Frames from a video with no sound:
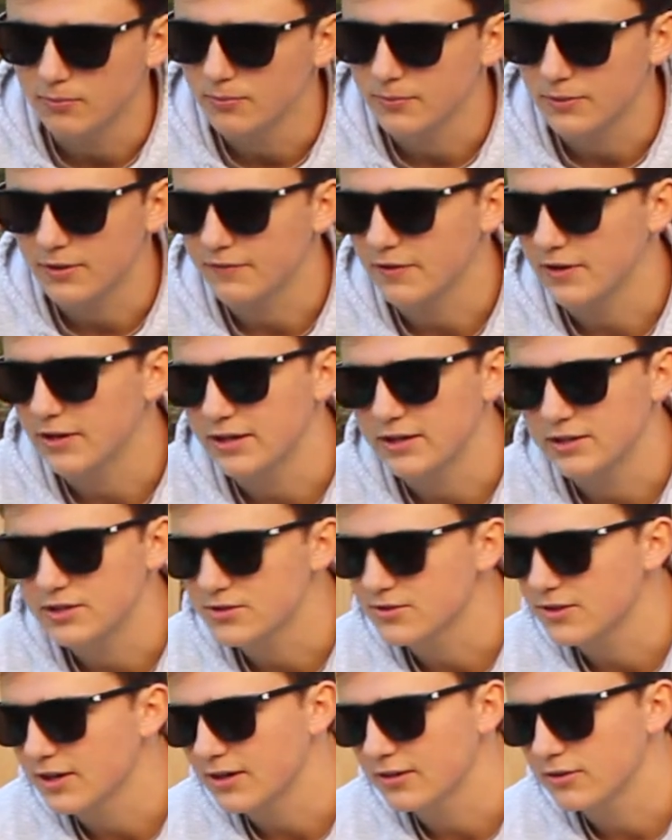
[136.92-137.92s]
if I need
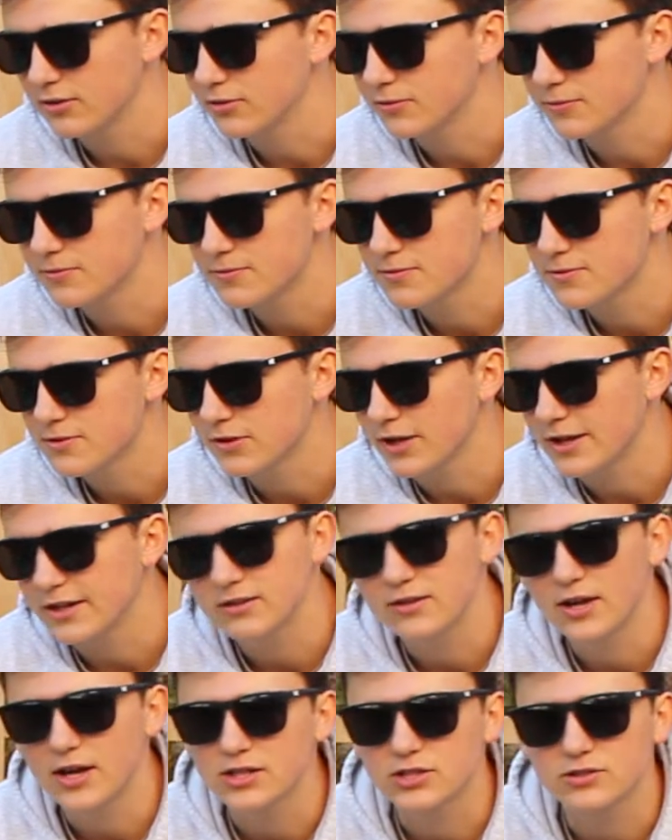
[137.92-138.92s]
just like a little
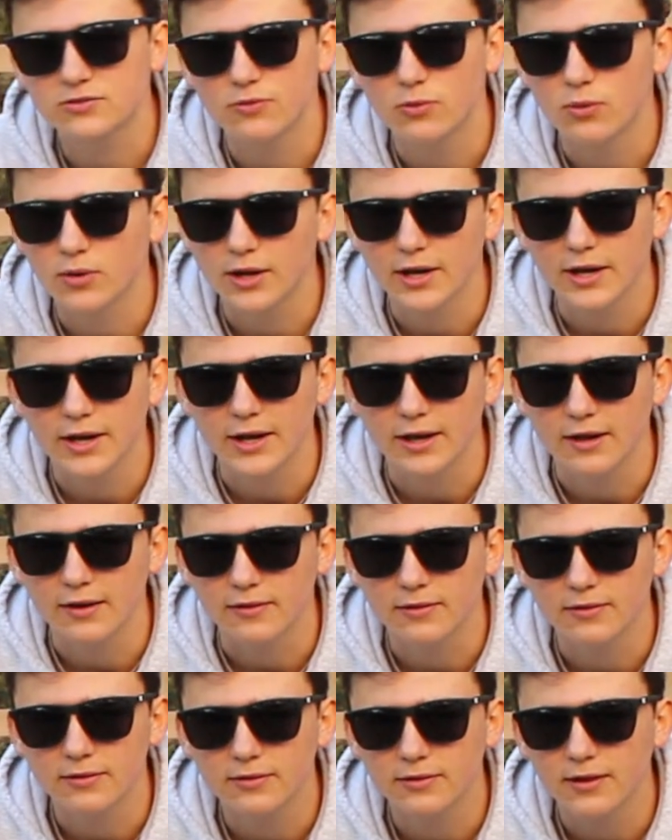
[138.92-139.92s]
slight touch
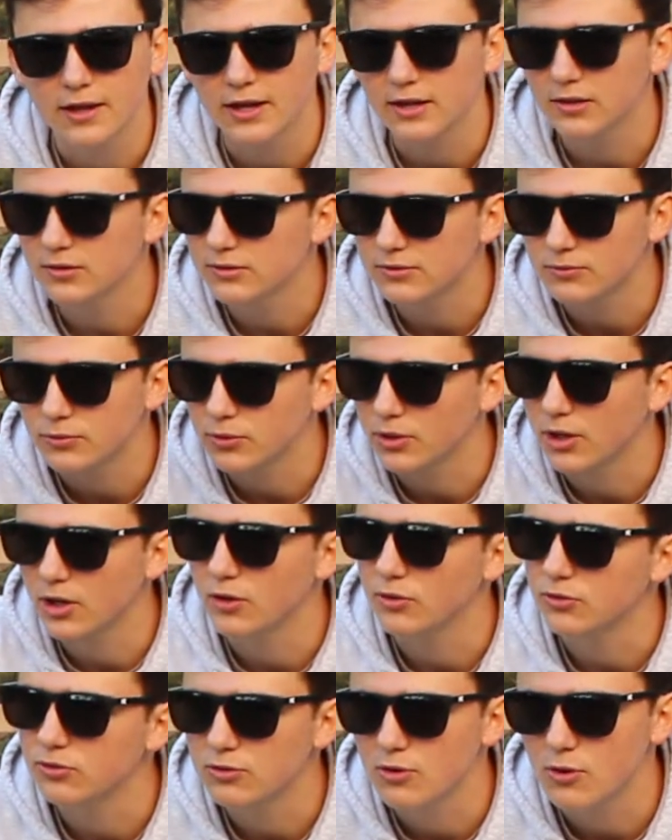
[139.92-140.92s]
forehand that will
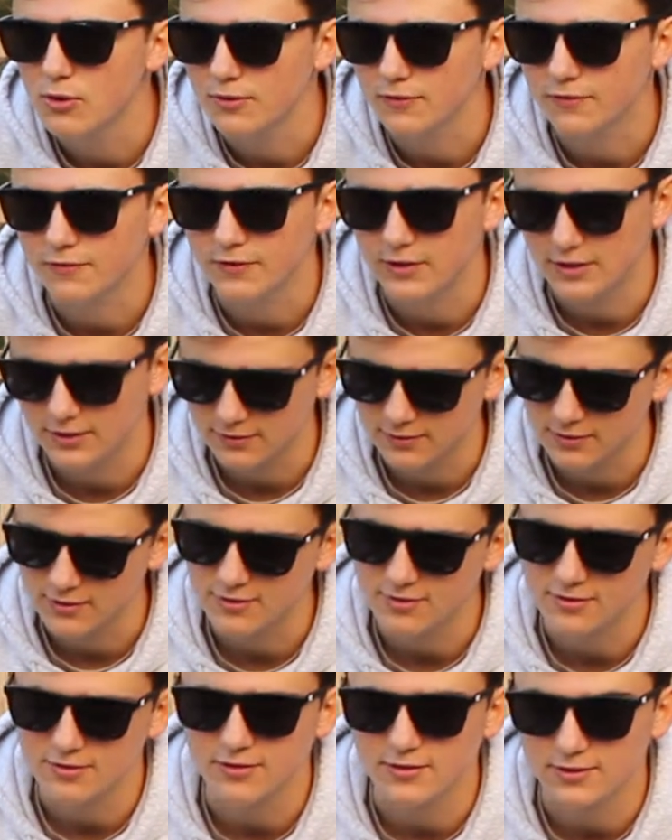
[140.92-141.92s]
go 200 feet,
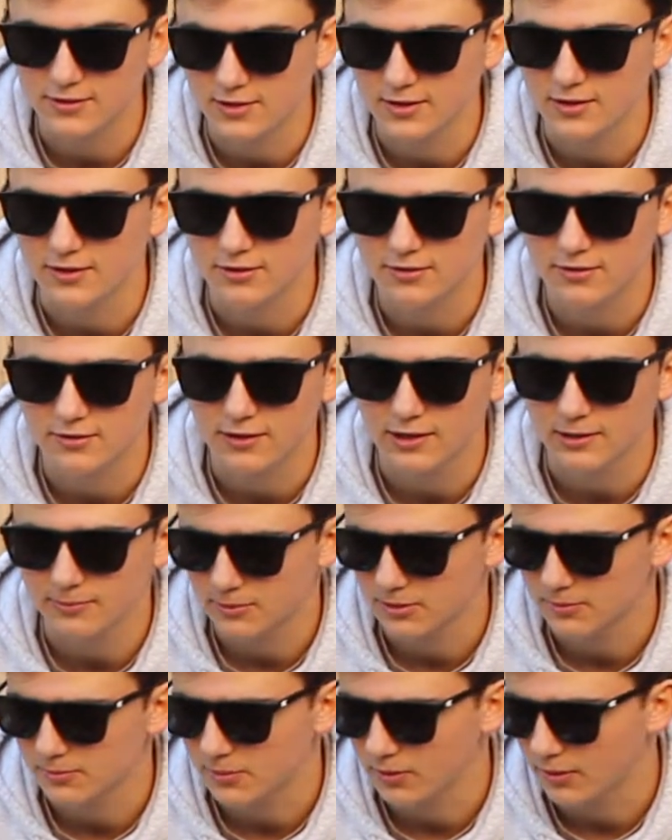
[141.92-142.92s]
this is the disc that I'm
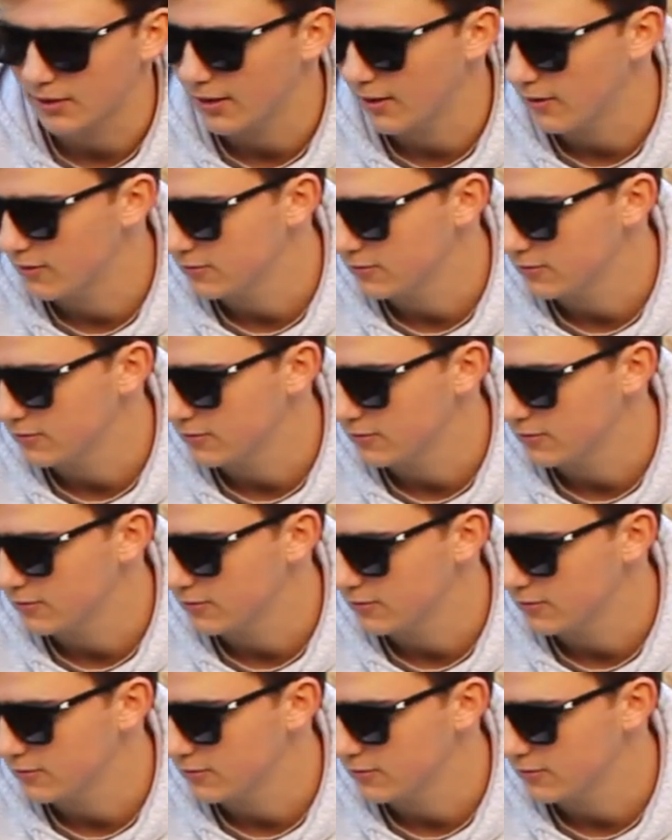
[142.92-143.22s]
going to pull out.